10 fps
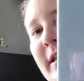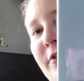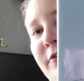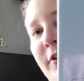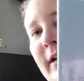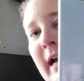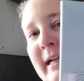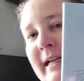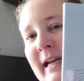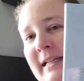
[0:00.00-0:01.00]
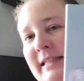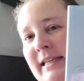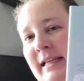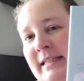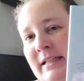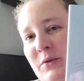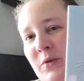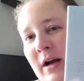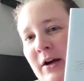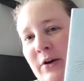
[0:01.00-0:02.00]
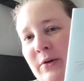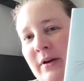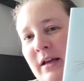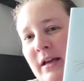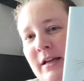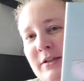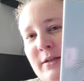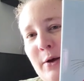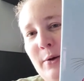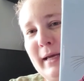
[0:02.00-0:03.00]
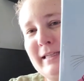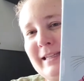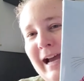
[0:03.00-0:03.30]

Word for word: sale for 98 cents as well. So it's